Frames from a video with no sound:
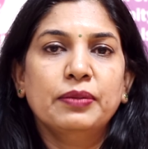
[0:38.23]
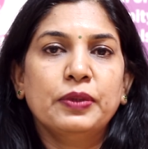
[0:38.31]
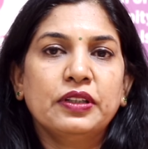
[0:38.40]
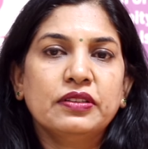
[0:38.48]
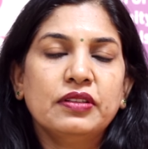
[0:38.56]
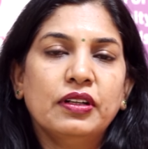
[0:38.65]

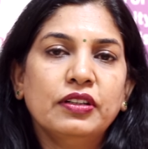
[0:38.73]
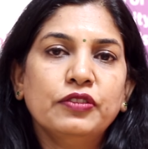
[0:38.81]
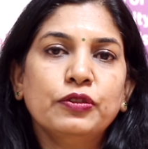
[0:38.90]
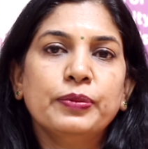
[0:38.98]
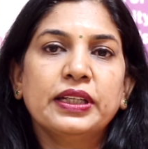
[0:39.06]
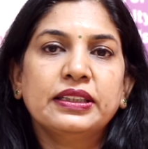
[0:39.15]
because a lot
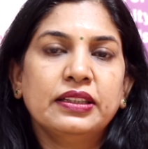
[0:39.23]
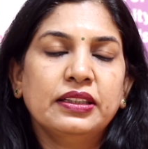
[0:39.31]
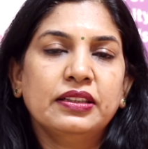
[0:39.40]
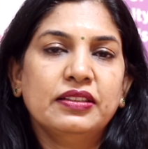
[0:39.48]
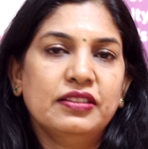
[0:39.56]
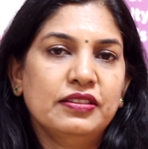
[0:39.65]
of women
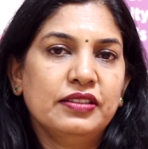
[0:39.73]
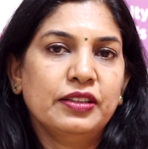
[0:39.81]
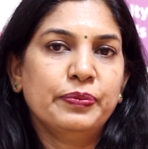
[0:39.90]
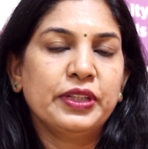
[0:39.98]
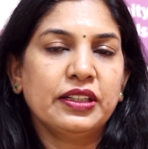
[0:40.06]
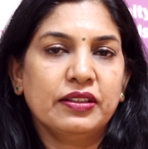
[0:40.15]
think this is
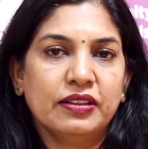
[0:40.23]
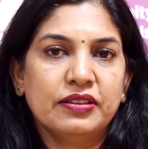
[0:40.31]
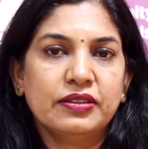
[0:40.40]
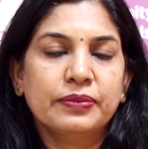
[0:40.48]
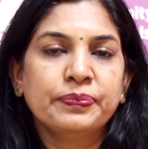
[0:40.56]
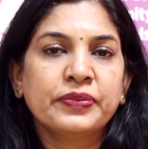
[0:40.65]
their
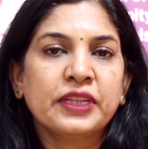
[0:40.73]
periods.